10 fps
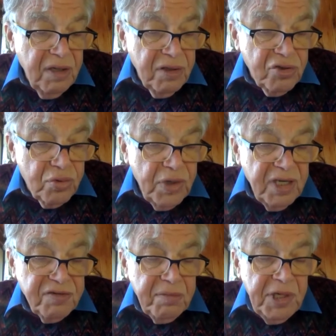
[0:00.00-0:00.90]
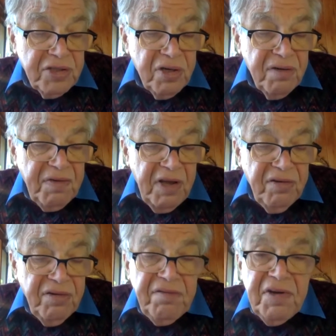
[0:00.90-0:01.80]
in the transformation of
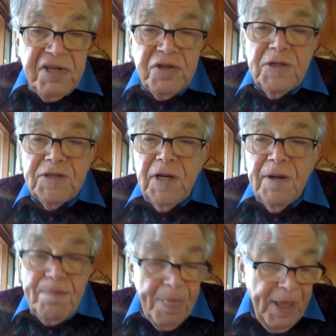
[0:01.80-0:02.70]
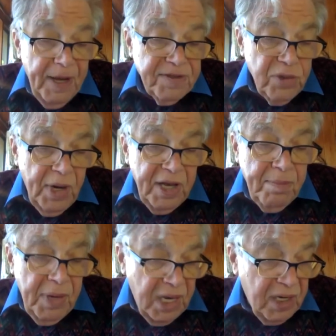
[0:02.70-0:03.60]
individuals into a
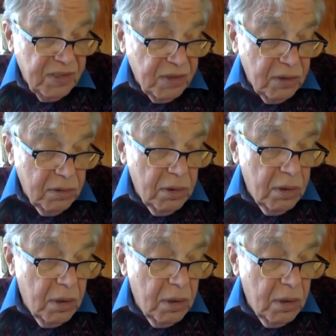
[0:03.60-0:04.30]
mass.